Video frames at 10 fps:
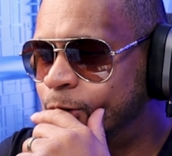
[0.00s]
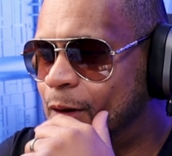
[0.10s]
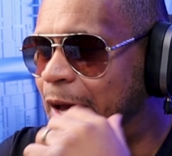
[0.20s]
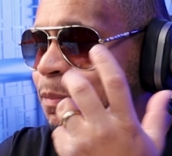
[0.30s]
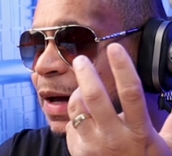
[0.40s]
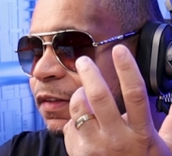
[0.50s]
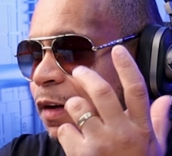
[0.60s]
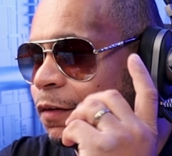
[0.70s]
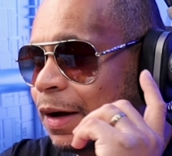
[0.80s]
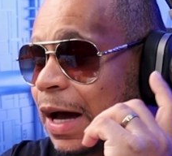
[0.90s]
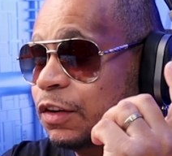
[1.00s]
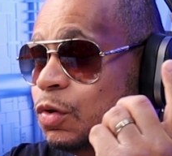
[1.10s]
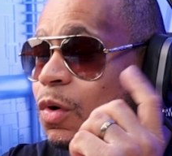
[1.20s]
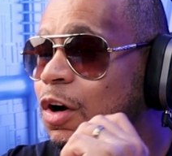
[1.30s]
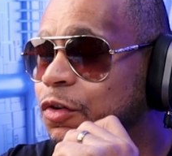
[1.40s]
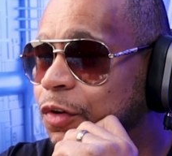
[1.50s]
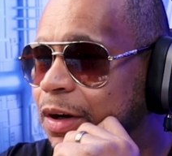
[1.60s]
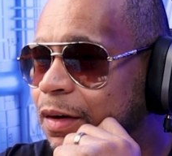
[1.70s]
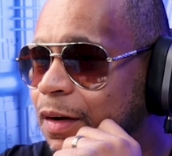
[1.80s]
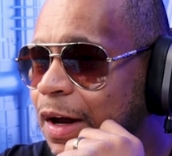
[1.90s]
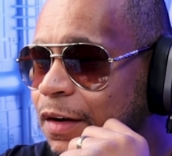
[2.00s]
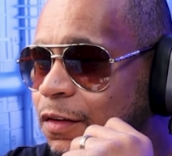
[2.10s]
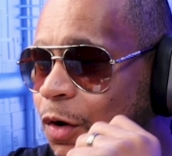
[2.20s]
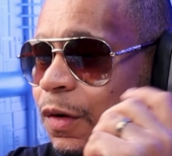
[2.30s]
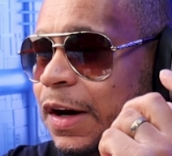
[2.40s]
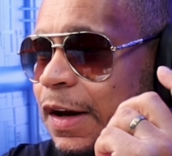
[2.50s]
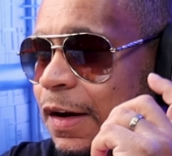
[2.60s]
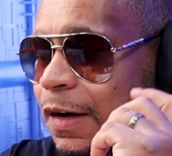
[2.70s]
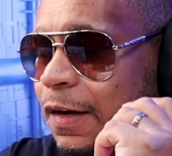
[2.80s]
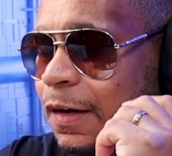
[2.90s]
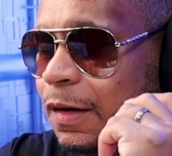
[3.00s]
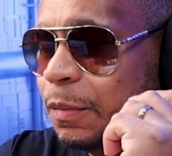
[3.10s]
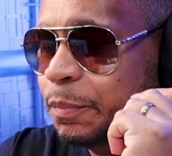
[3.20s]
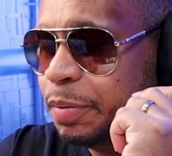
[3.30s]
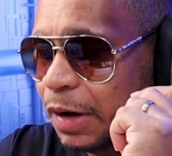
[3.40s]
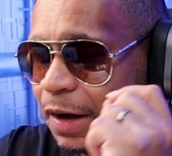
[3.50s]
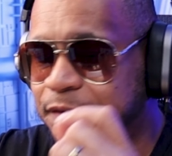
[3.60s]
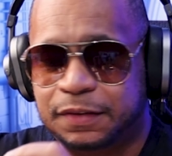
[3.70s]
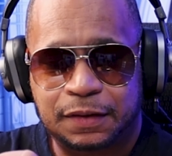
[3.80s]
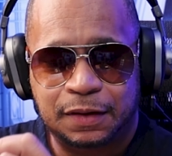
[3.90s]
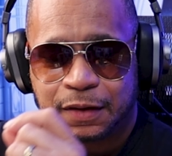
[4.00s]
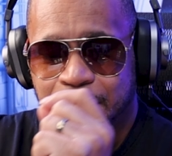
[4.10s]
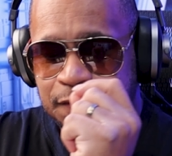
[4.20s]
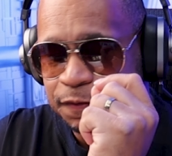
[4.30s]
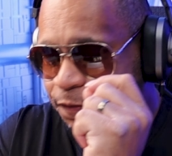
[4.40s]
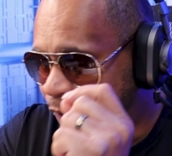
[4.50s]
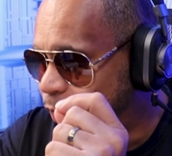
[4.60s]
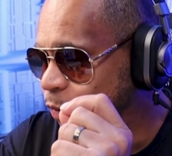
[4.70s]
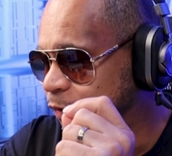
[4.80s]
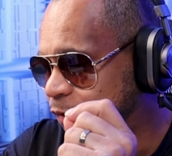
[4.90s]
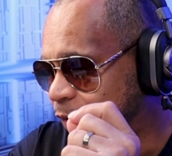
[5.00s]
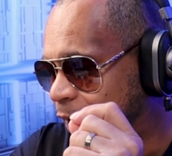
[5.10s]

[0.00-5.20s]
like myself, I got 230 plus phones,